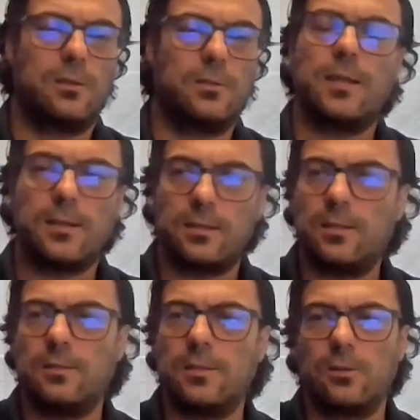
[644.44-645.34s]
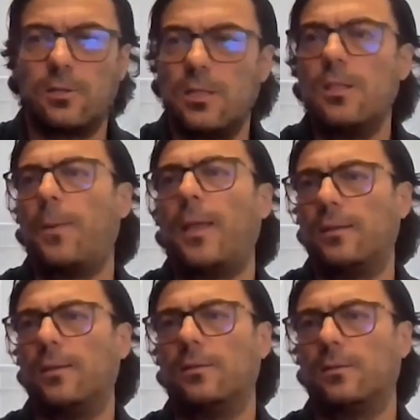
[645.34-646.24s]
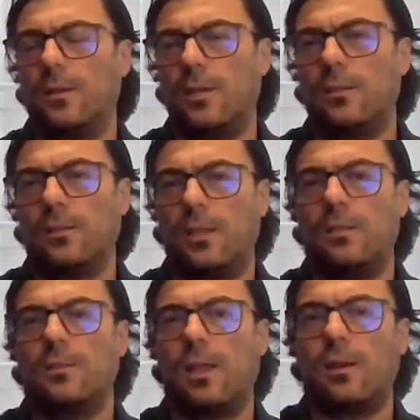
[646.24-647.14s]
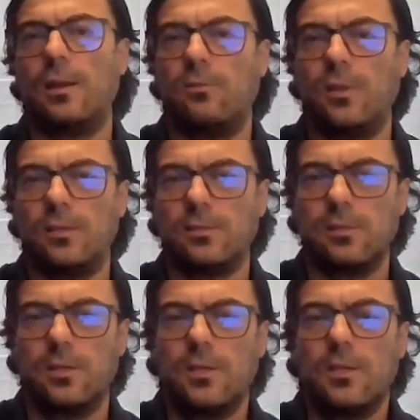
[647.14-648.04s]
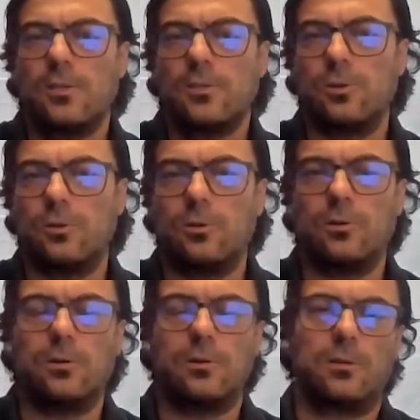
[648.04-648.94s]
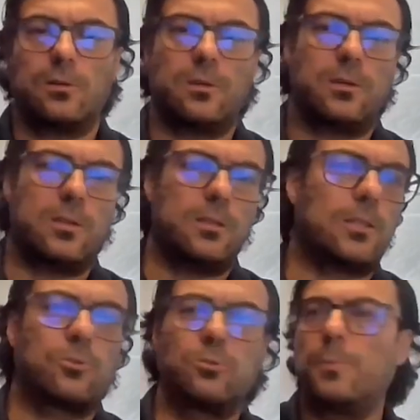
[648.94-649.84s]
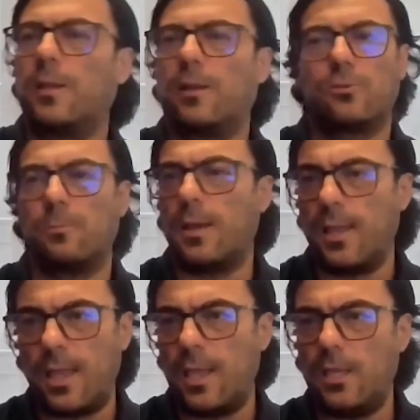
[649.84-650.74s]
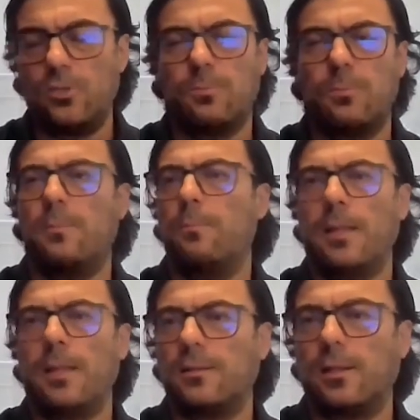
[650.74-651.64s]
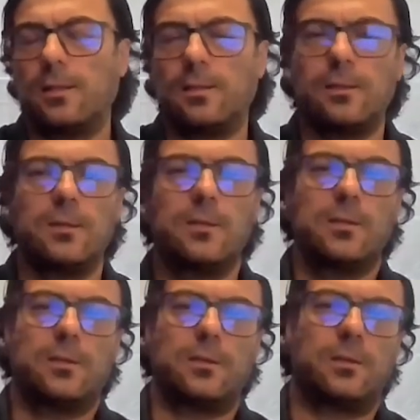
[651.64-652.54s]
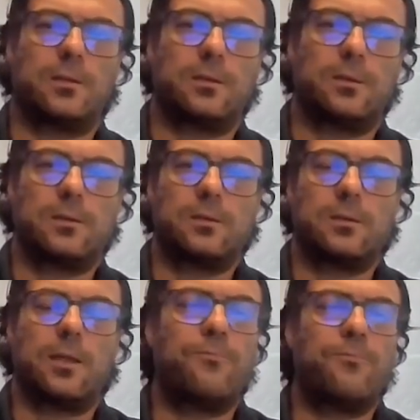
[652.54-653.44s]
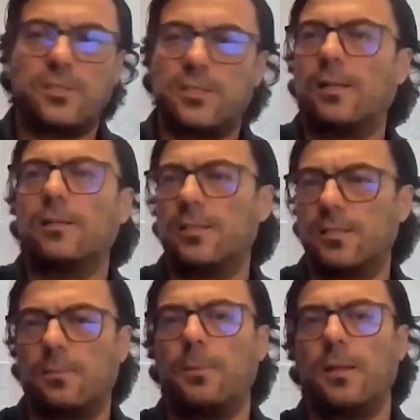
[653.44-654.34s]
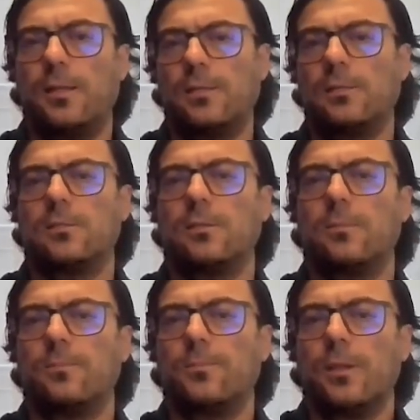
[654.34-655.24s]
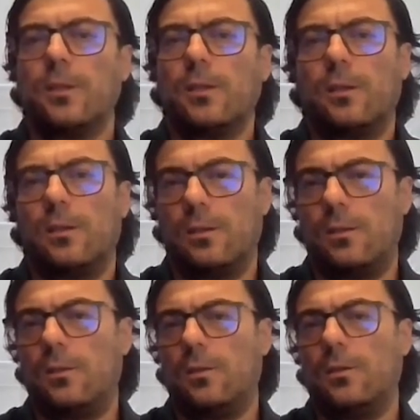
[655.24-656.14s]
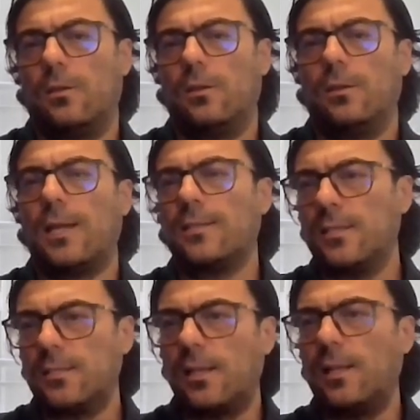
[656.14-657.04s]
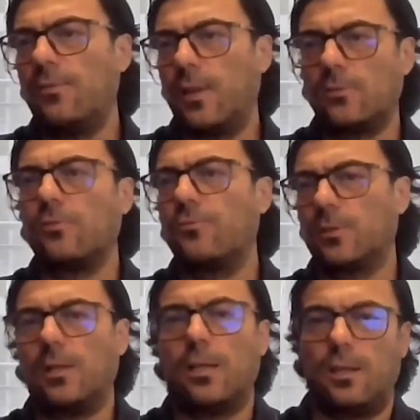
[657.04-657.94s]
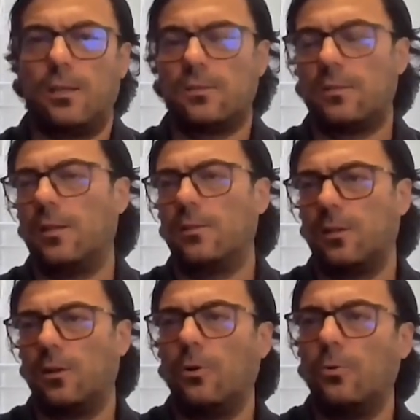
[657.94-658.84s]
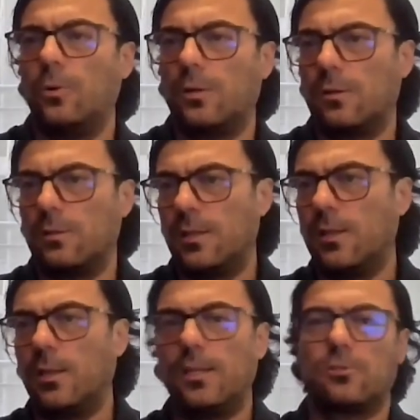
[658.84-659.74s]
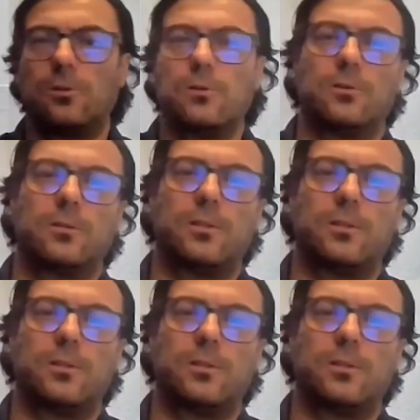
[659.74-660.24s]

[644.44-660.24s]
They are not independent in their livings. So that could be caused by age, by mental and physical disabilities. The assisted living is obviously it's a lower degree, so